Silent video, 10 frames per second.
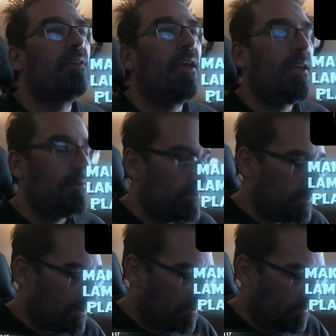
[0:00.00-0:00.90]
edge.
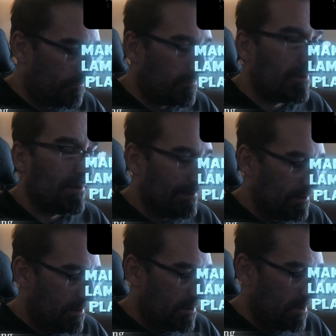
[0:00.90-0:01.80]
So
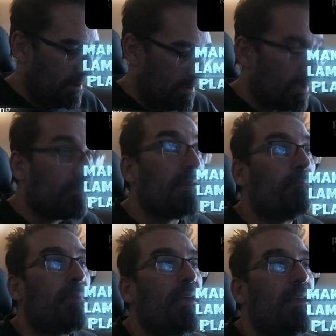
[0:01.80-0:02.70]
I'm hitting
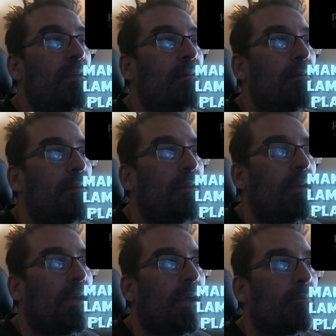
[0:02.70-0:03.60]
B.
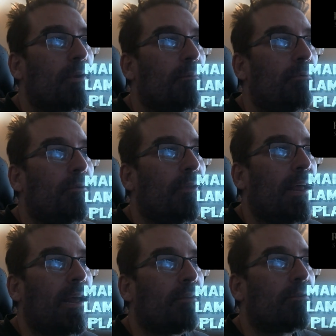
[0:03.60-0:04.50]
We're going to pull that
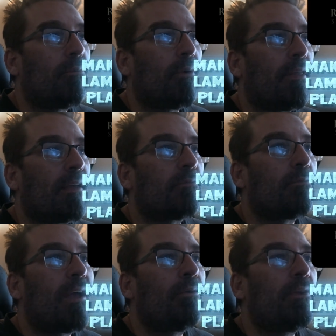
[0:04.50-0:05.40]
out to where that's
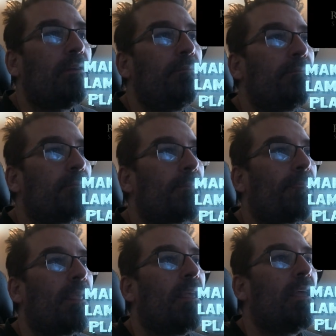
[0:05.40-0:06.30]
rounded.
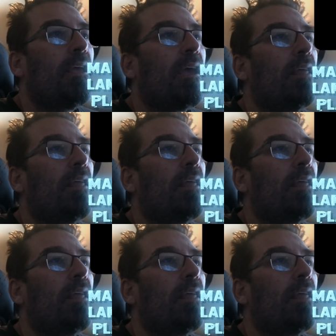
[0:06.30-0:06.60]
And